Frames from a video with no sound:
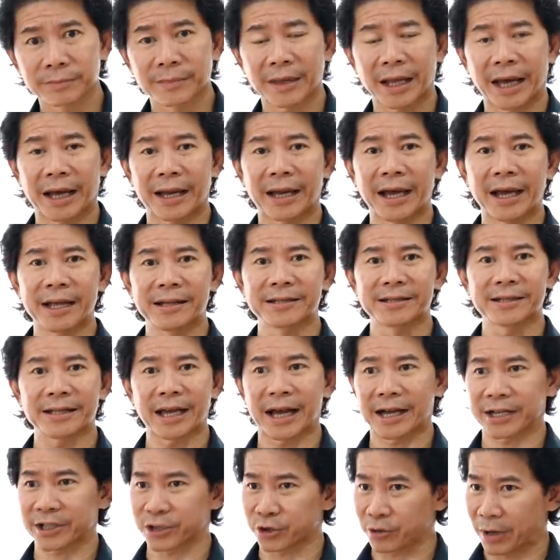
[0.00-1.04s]
And hence,
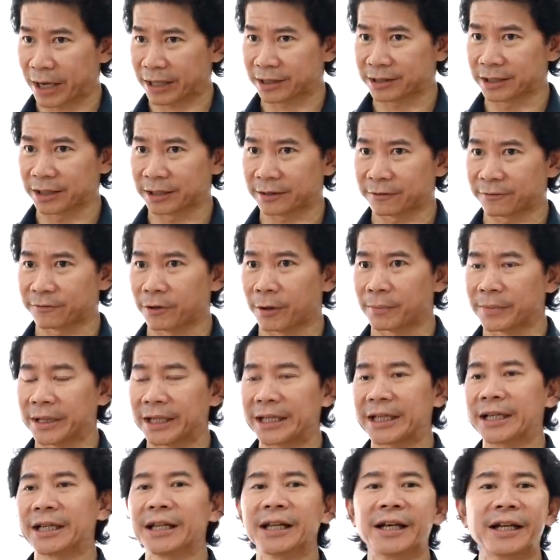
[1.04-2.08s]
extracted from
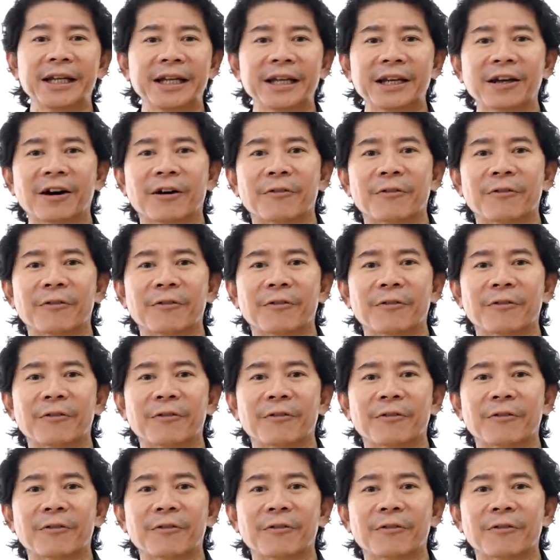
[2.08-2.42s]
the e-learning